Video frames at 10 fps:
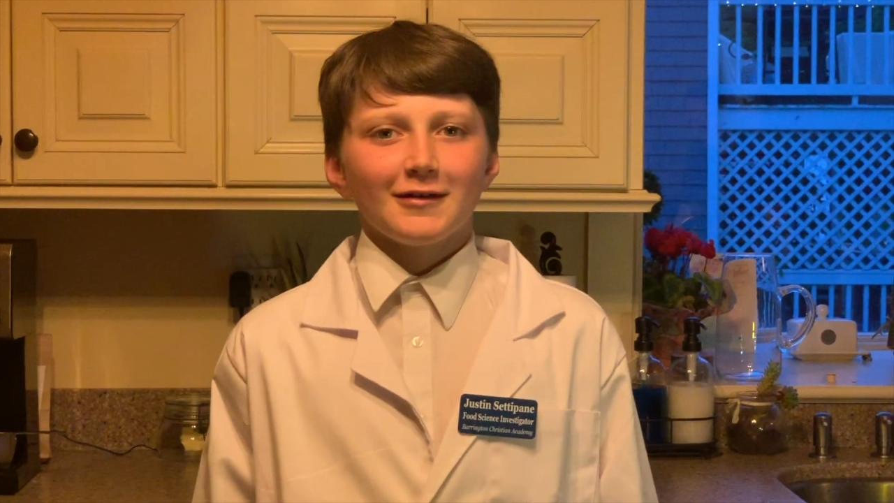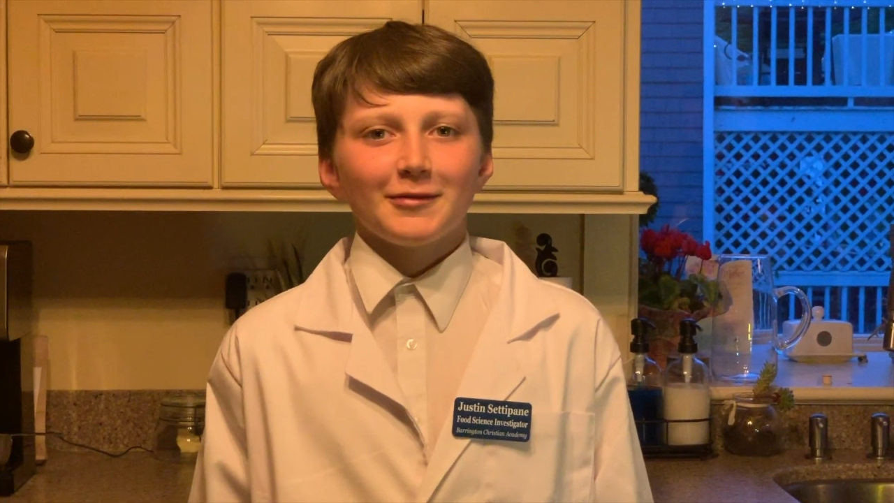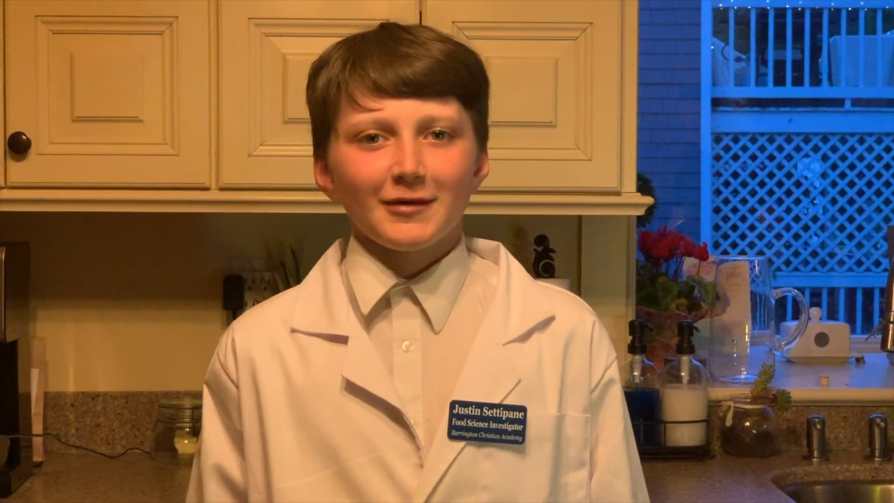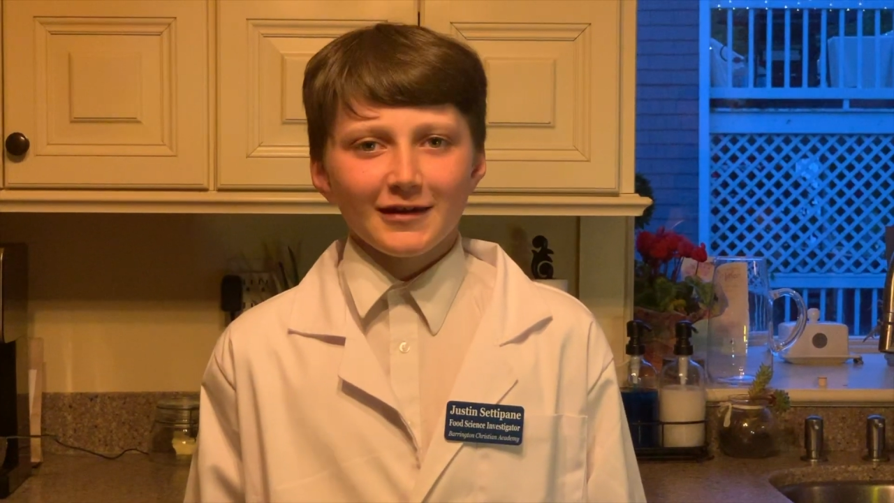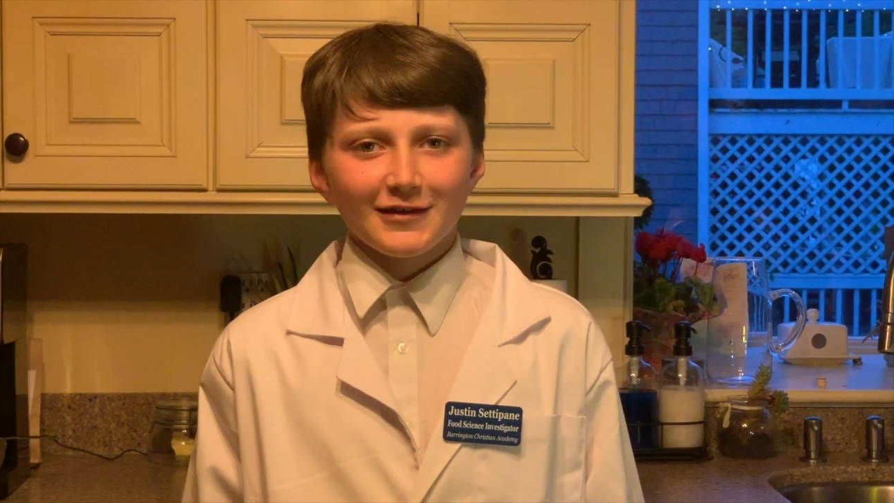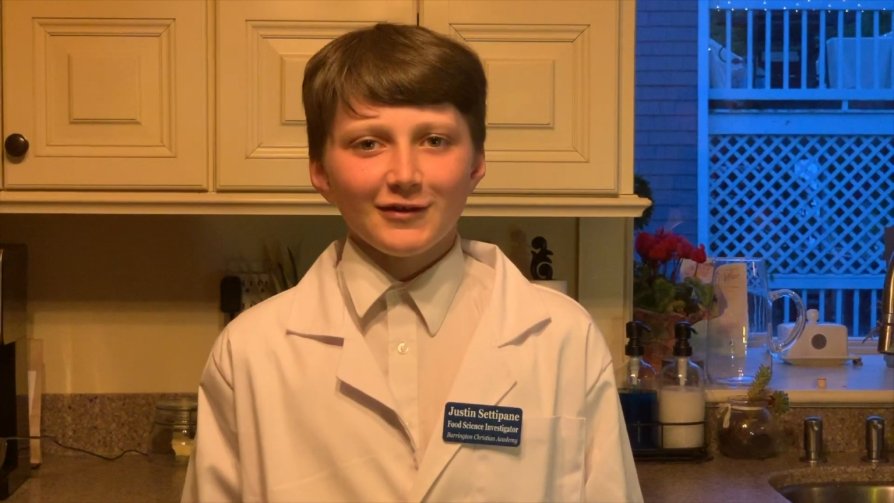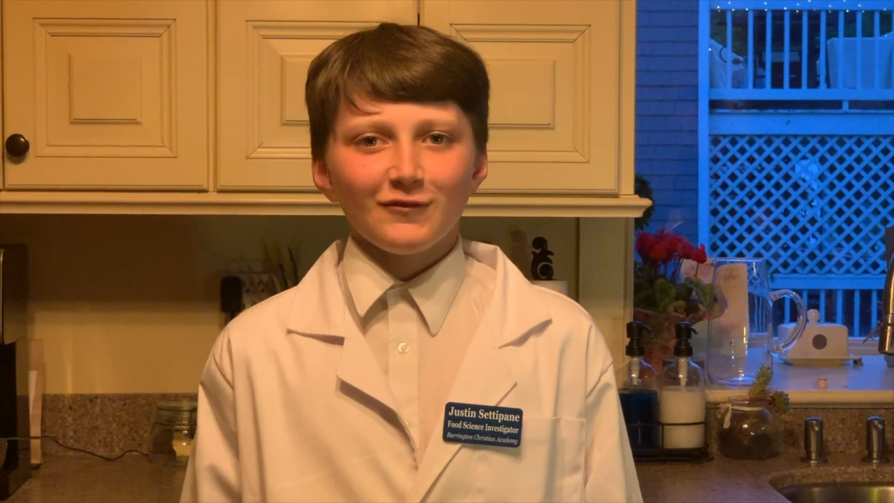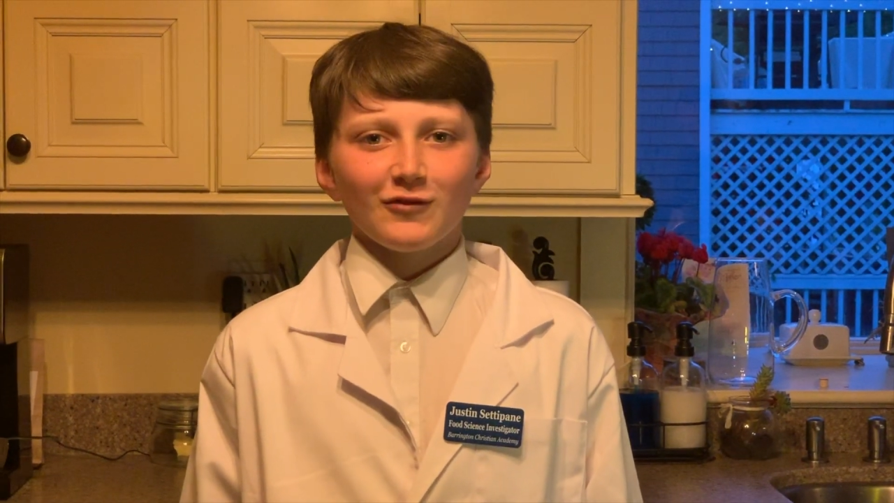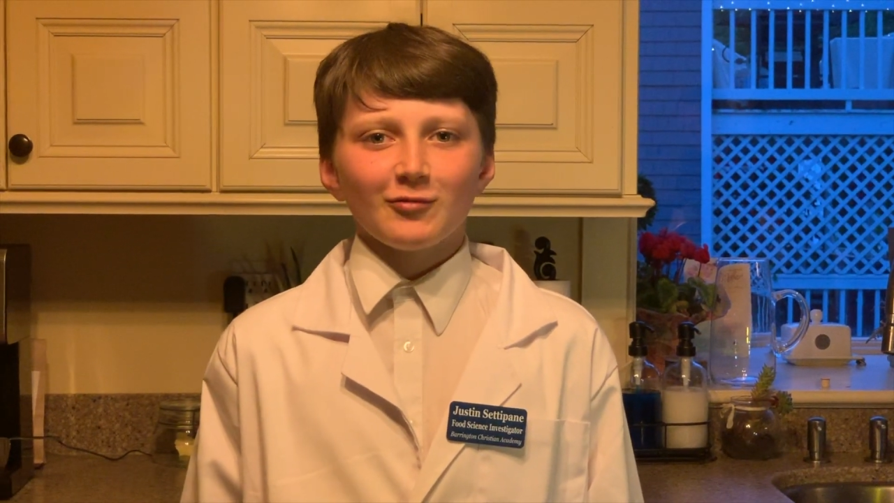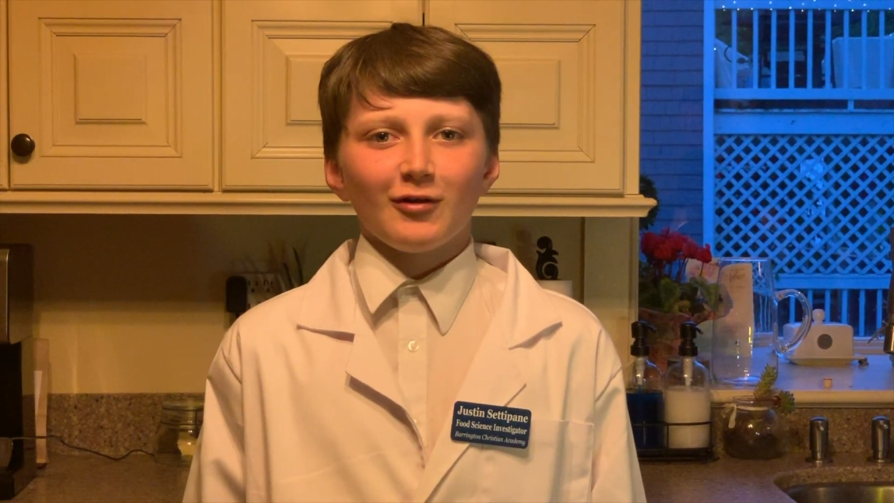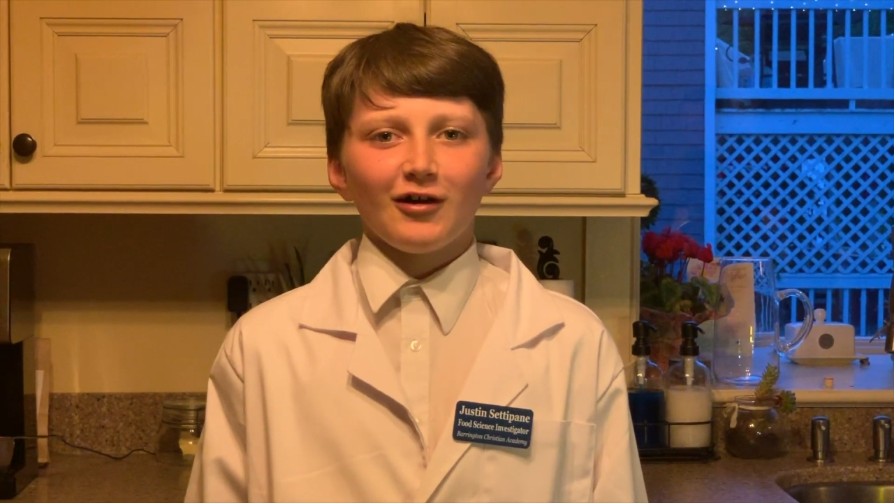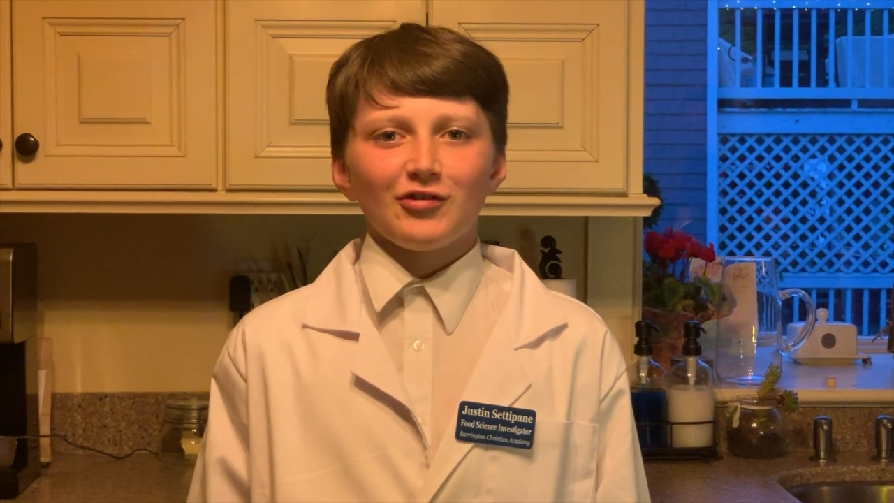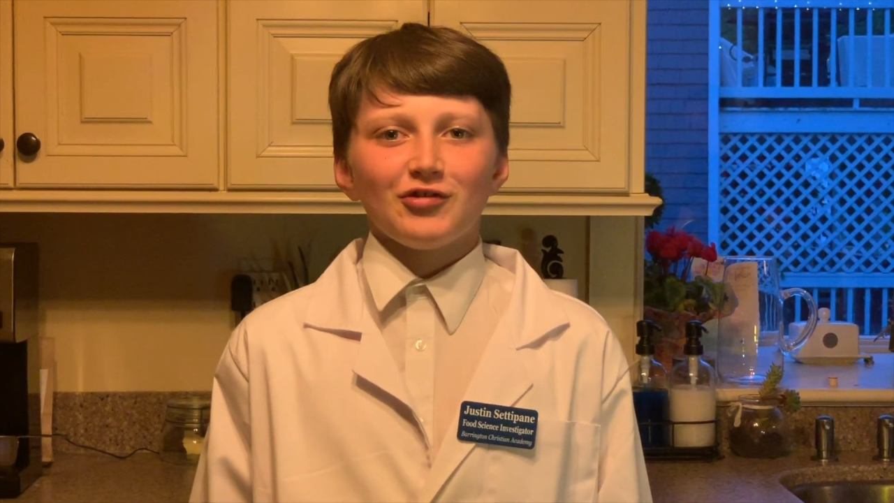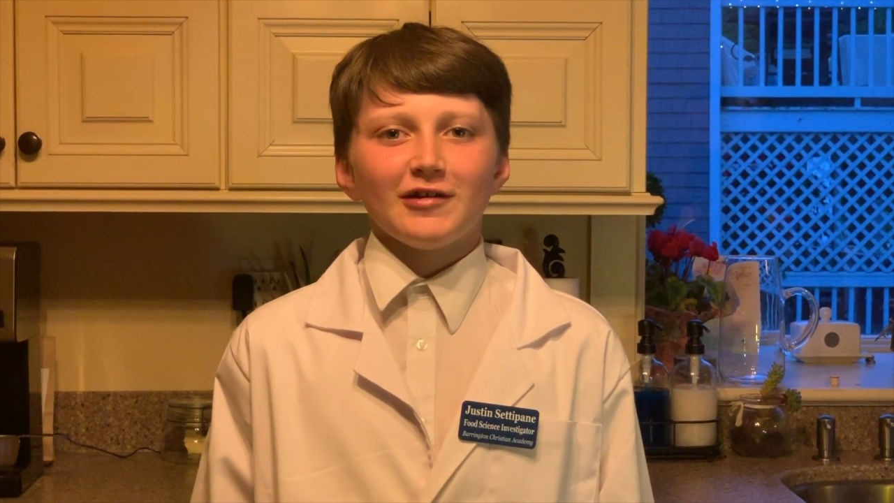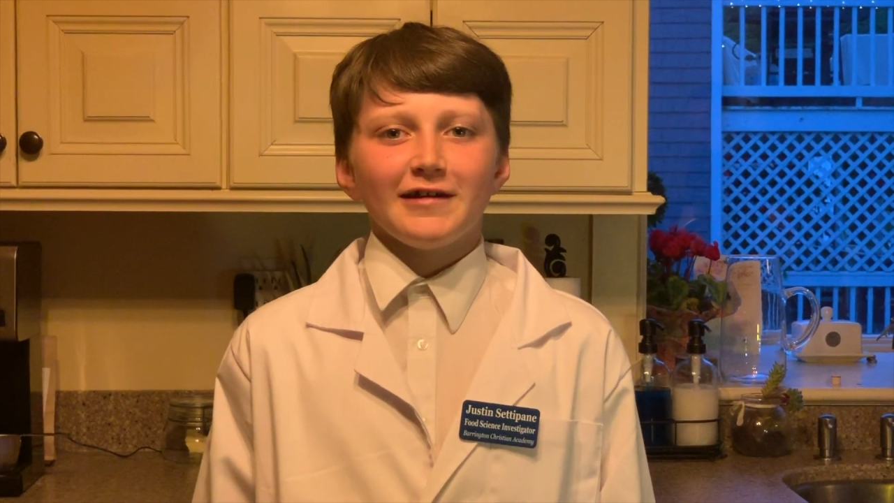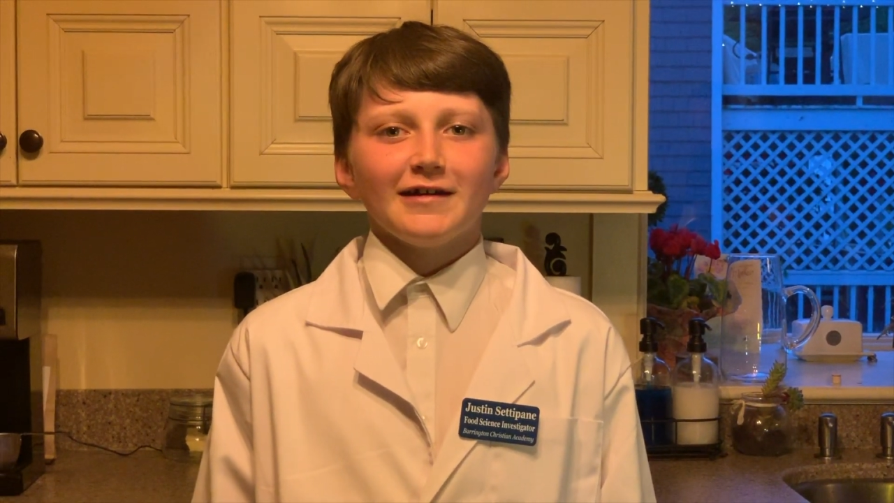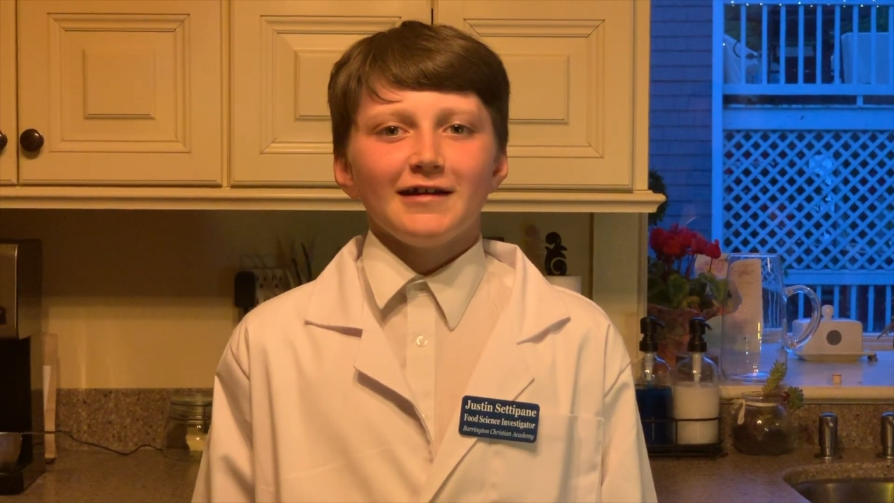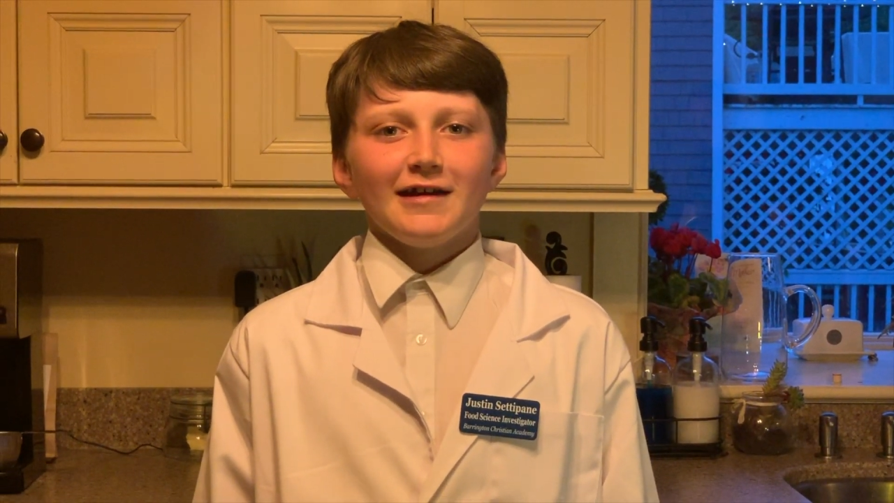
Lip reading: Thank you for watching,